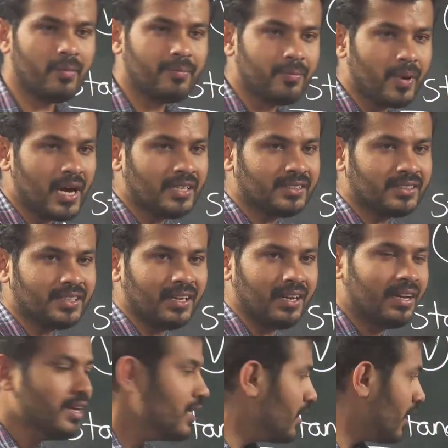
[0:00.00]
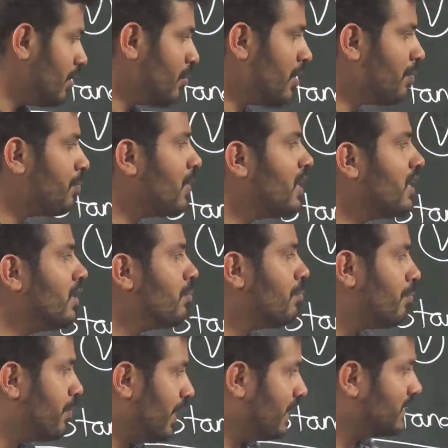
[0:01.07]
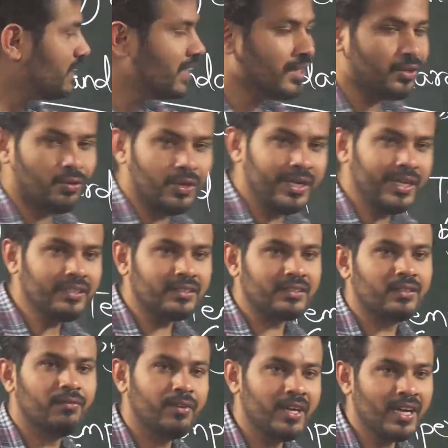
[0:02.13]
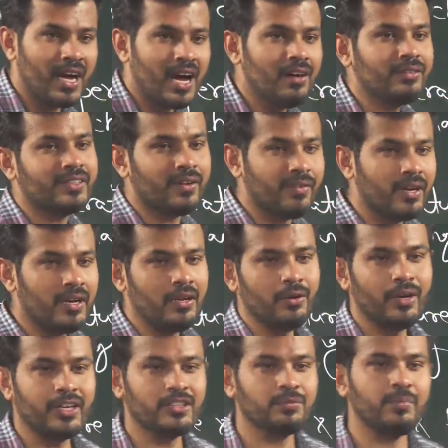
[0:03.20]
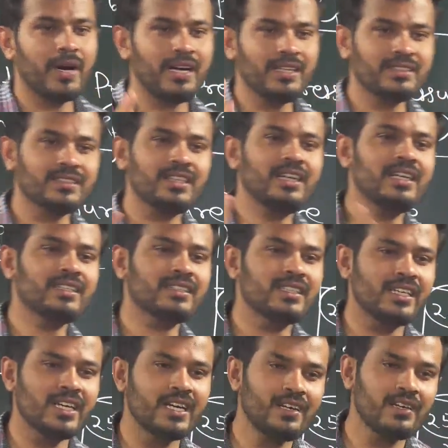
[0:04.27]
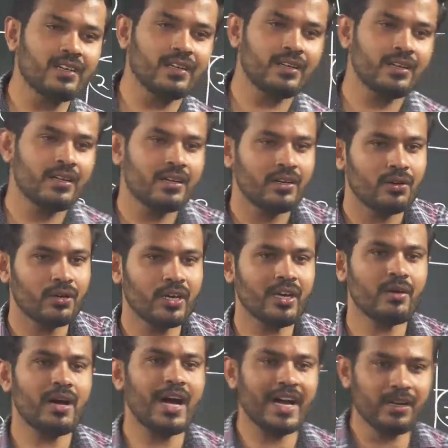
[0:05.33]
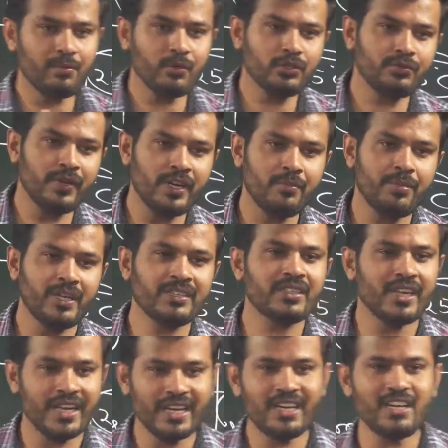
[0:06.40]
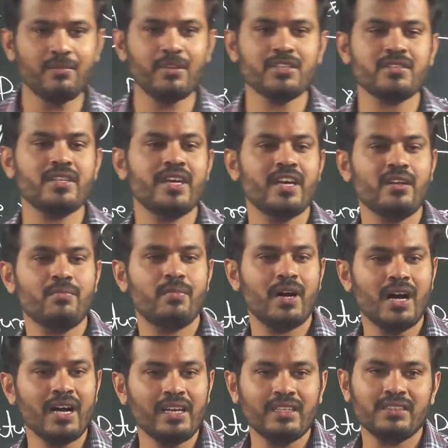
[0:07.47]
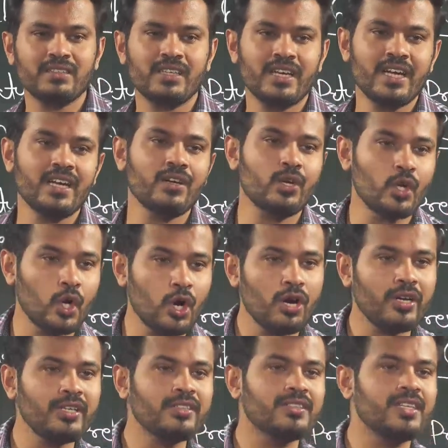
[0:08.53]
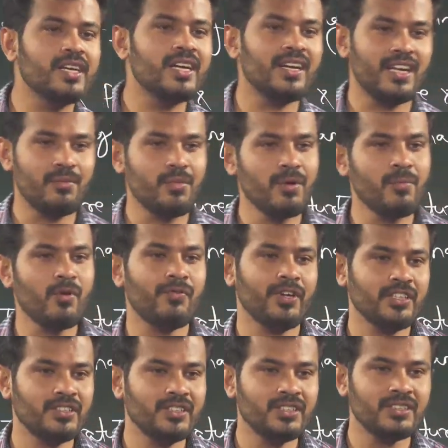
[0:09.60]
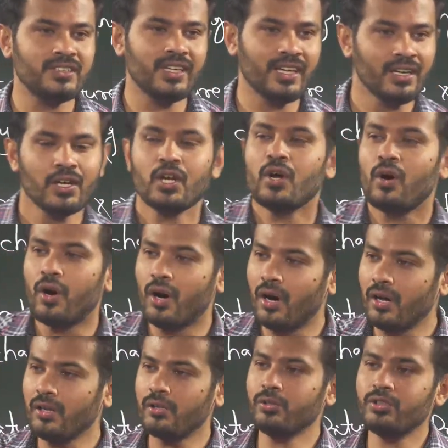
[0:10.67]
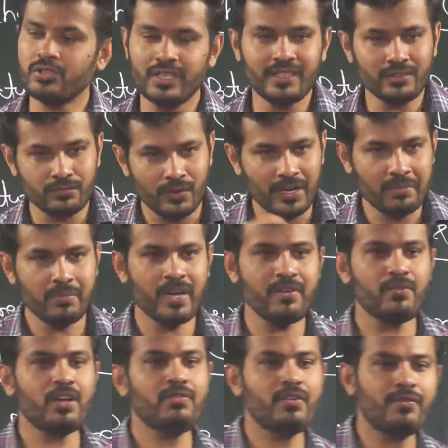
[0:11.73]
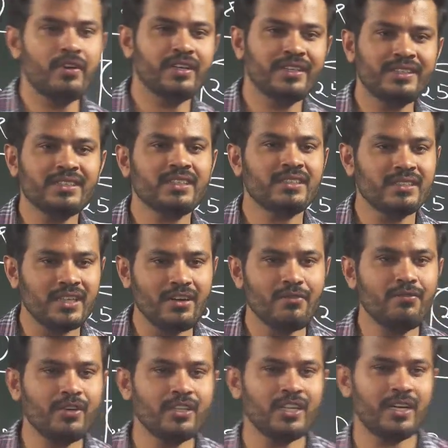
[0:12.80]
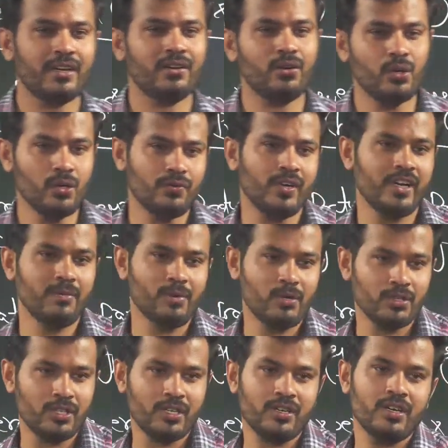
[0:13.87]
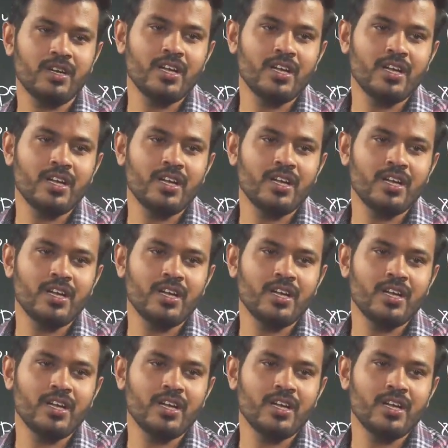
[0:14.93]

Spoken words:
Pascal. Pressure units, we have several units. Pascal is there. Okay, atmospheric pressure, atm is there, bar is there, torr is there, mm of Hg is there. All those things one by one we will discuss everything. Don't worry about that.